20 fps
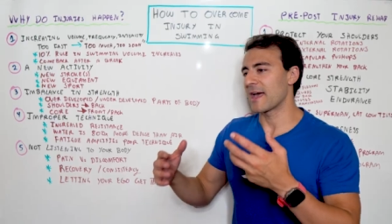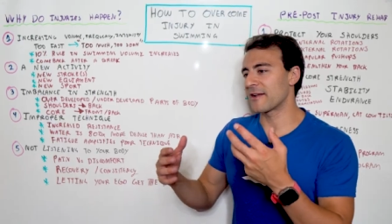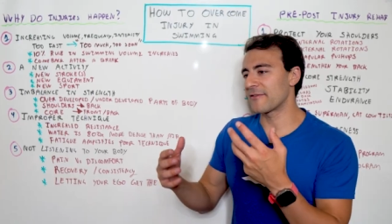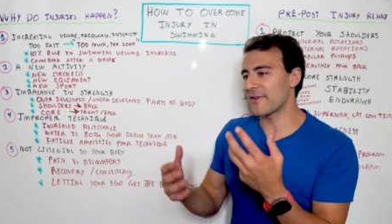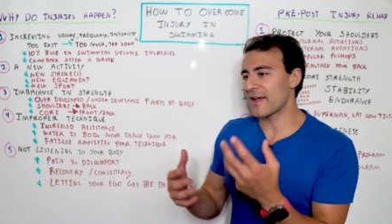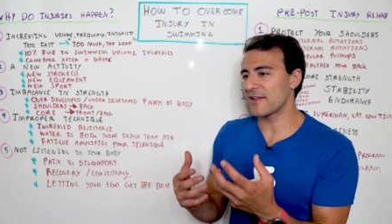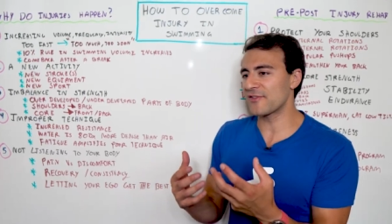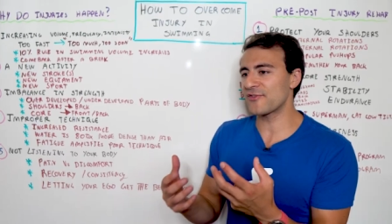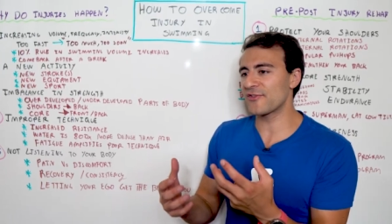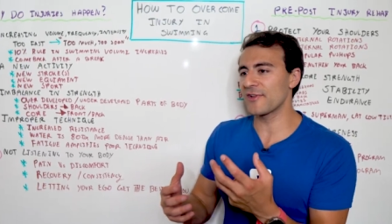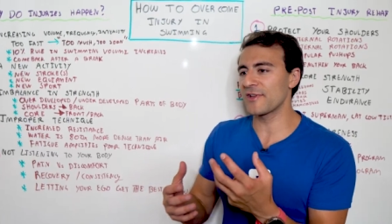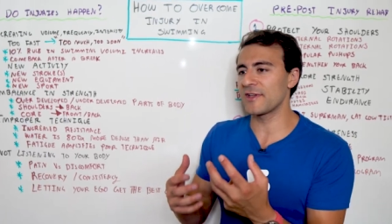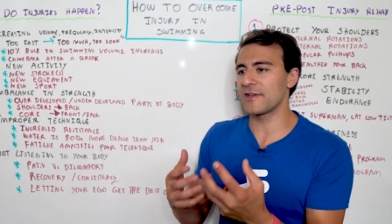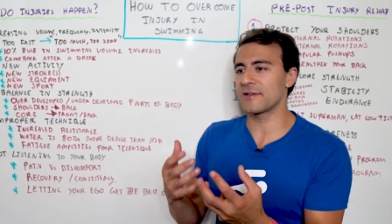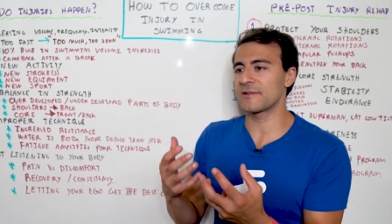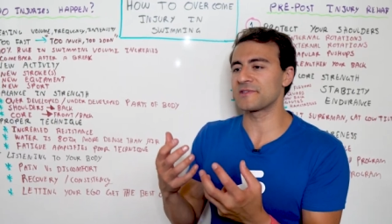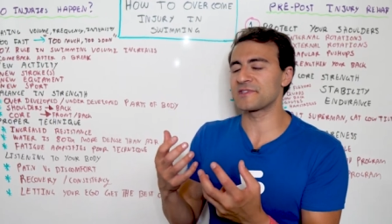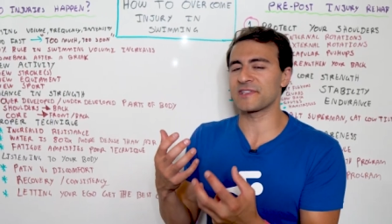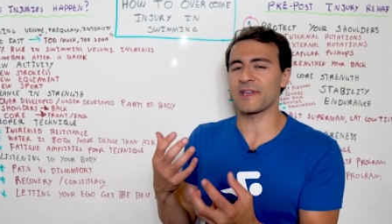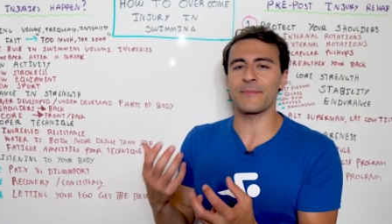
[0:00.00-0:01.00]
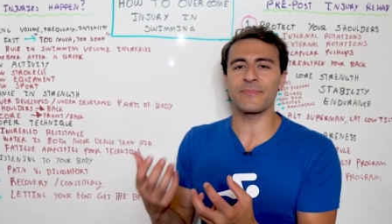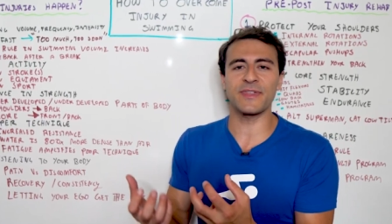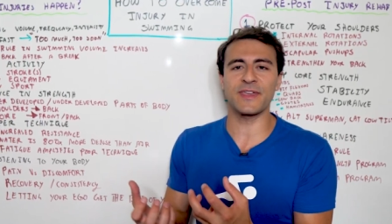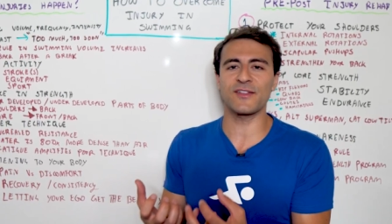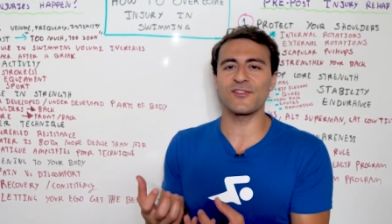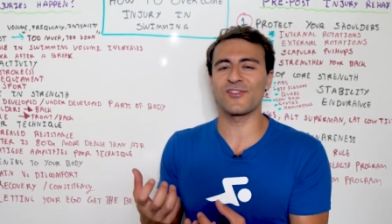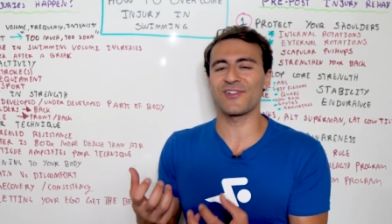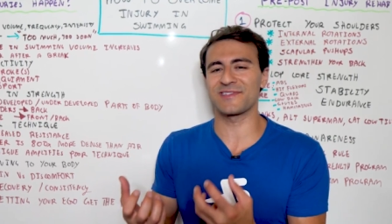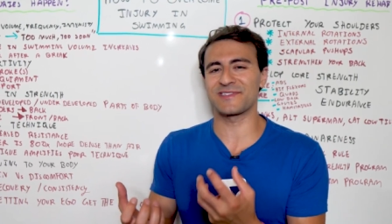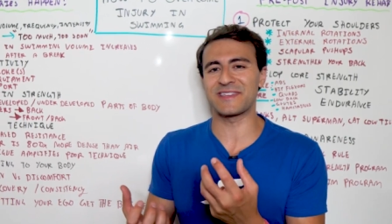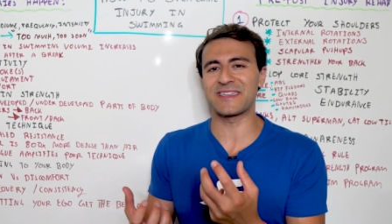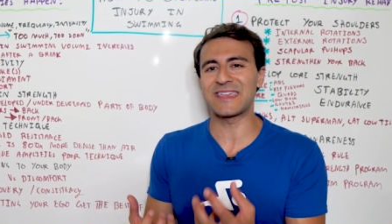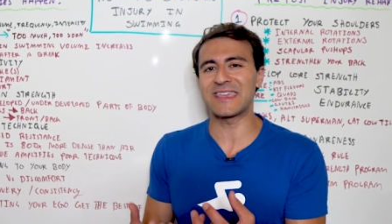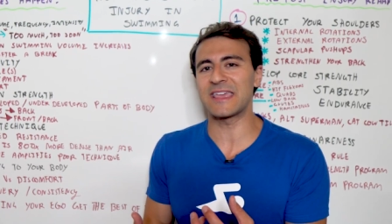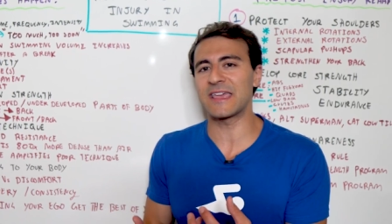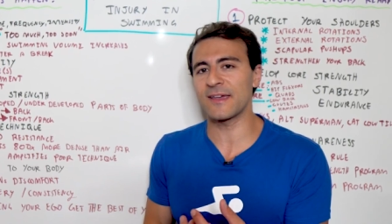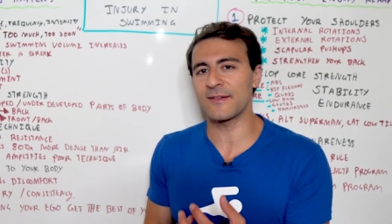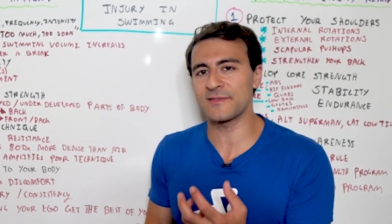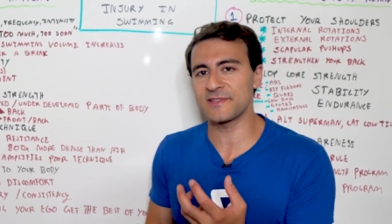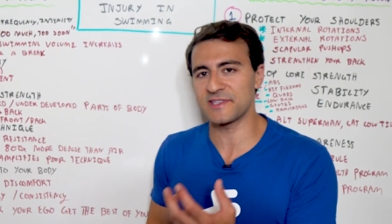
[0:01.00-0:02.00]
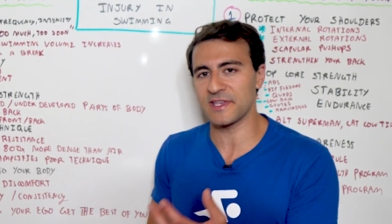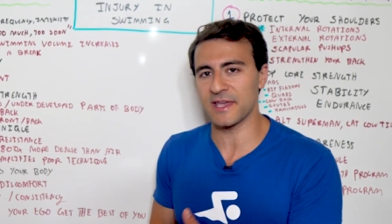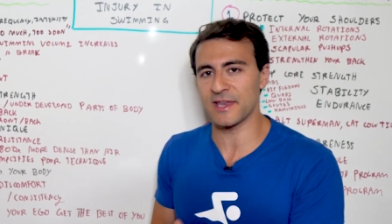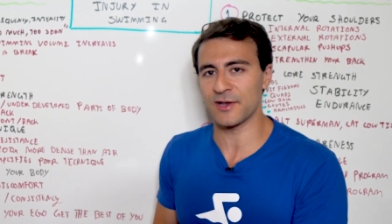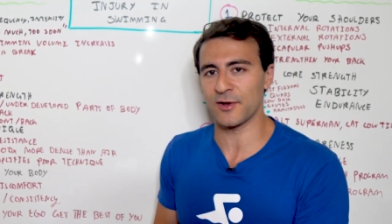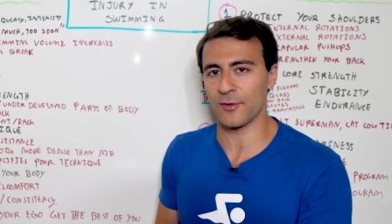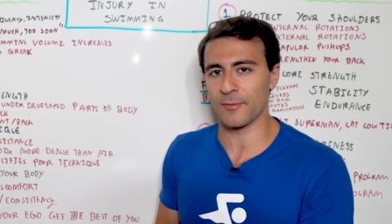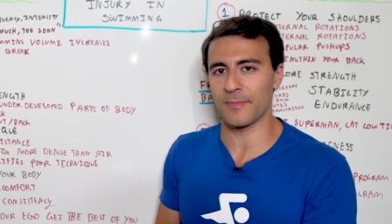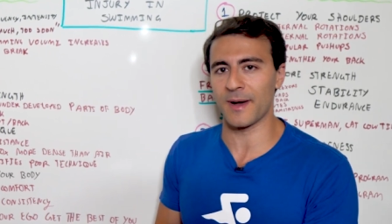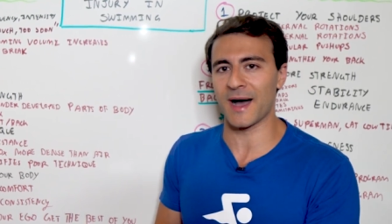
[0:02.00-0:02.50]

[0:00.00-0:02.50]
and eventually something just gives in your